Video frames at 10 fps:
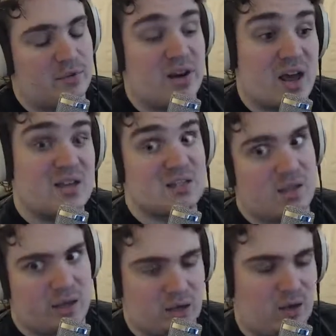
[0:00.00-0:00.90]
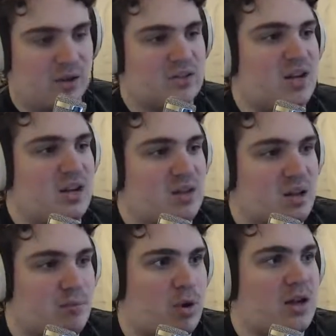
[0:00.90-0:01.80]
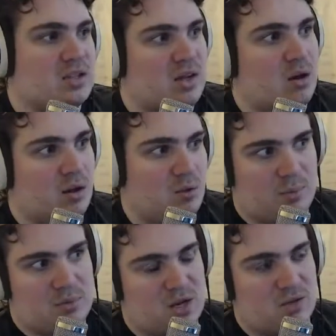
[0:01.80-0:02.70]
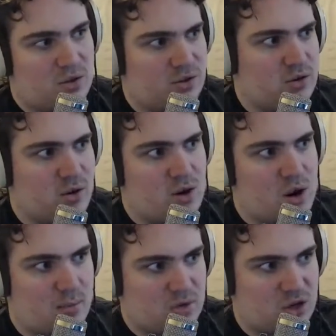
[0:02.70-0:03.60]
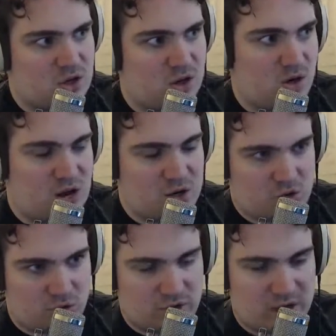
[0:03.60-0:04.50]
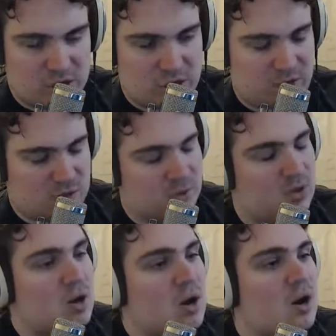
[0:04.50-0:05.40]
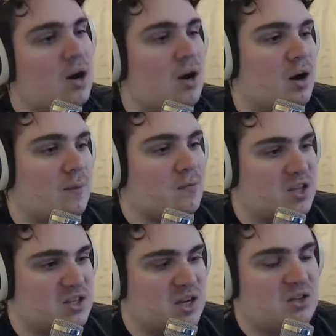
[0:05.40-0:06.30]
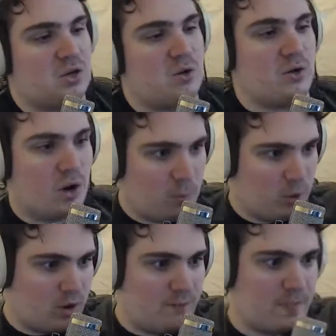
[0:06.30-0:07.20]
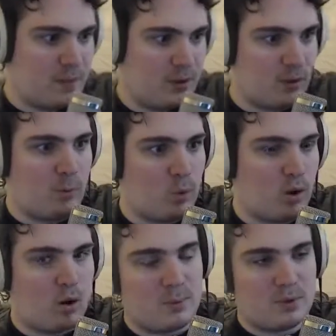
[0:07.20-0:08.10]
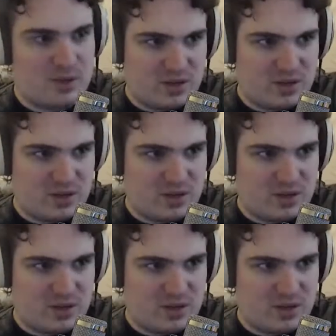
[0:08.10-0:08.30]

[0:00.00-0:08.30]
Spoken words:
nice thing here is that it breaks it down on that website, dota2.com/international/announcement. It says, Europe winner, Europe runner-up,